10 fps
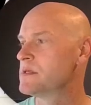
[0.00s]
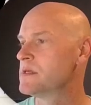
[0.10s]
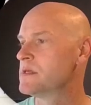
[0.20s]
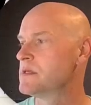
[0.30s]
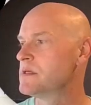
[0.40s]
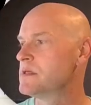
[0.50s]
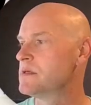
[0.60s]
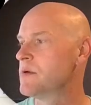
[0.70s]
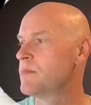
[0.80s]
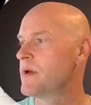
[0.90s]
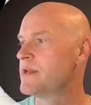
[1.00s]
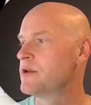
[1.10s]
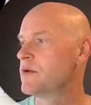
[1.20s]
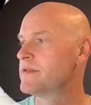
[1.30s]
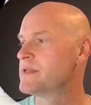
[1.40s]
Oh, I need
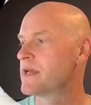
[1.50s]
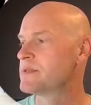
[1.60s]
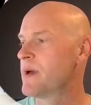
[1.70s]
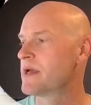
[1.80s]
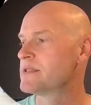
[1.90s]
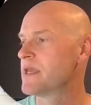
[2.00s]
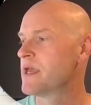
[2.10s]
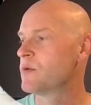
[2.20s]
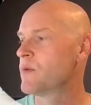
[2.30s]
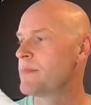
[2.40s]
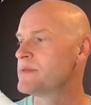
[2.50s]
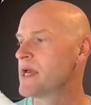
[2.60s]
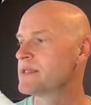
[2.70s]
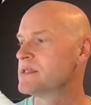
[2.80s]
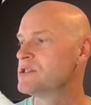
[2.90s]
to go to the text box and wrap
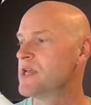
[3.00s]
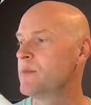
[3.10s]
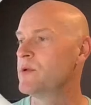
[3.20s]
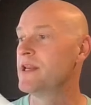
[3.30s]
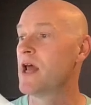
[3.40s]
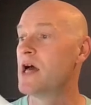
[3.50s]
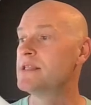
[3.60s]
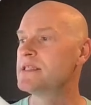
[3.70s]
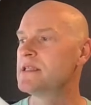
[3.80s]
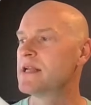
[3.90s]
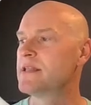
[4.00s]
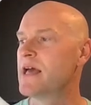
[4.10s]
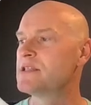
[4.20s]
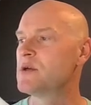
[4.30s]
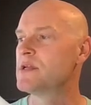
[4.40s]
text in shape. We need to unselect
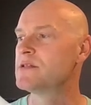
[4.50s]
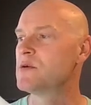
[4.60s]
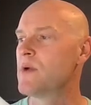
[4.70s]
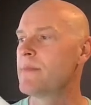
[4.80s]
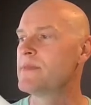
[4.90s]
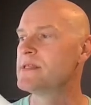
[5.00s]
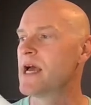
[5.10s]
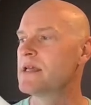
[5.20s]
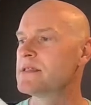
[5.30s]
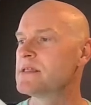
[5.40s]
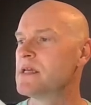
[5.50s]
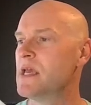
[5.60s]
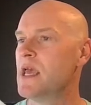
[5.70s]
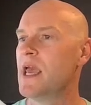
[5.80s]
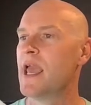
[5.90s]
that so it doesn't wrap the text.
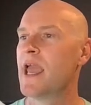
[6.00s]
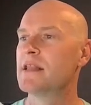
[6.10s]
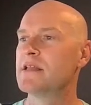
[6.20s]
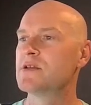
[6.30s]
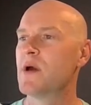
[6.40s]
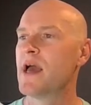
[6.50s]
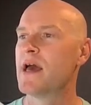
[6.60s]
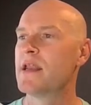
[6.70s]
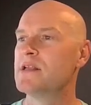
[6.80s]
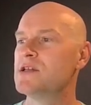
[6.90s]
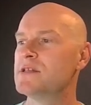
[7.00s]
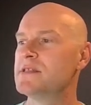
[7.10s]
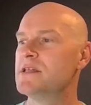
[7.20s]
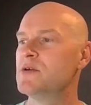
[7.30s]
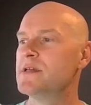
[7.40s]
And let's go ahead and
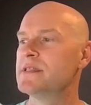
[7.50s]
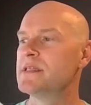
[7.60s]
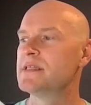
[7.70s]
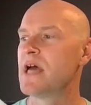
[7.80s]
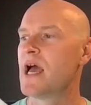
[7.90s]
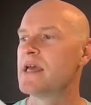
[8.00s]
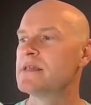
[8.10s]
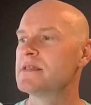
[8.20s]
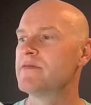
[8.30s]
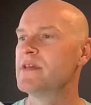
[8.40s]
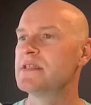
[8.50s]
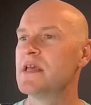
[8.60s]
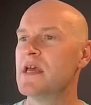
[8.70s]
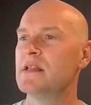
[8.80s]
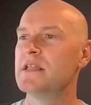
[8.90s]
just decrease the size of this.
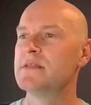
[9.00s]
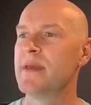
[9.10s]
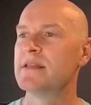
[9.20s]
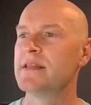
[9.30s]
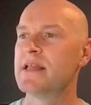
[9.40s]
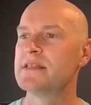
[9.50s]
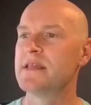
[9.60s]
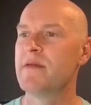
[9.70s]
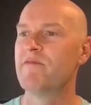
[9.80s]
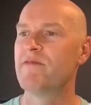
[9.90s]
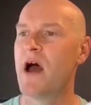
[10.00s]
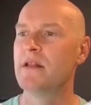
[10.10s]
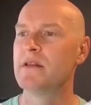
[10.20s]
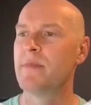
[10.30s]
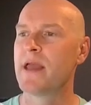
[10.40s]
Let's make it that same
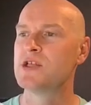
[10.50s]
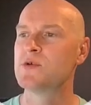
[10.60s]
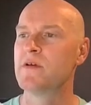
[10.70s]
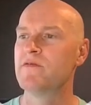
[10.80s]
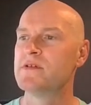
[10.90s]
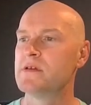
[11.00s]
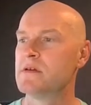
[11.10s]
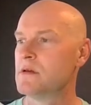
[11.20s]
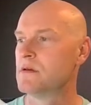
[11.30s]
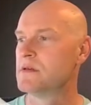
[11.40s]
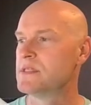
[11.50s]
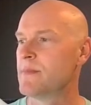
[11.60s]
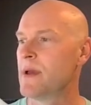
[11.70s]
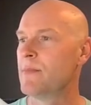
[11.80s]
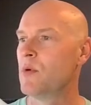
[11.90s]
font, the Bahnschrift
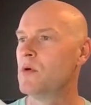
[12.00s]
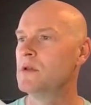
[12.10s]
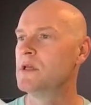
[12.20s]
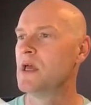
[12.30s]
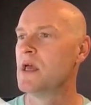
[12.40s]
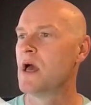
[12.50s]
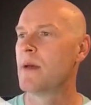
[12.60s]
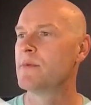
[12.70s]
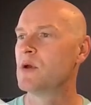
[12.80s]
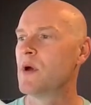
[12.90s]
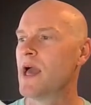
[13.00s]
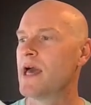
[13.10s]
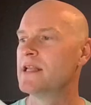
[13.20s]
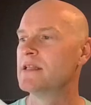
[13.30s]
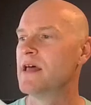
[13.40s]
semi-bold. I'm going to go
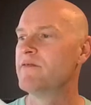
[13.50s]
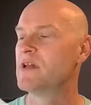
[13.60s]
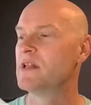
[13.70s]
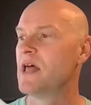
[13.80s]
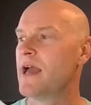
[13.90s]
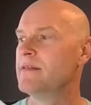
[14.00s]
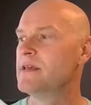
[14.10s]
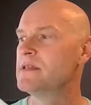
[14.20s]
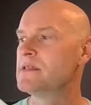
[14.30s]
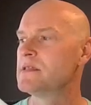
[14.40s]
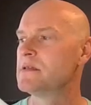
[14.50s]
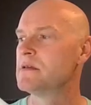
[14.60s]
ahead and left align this.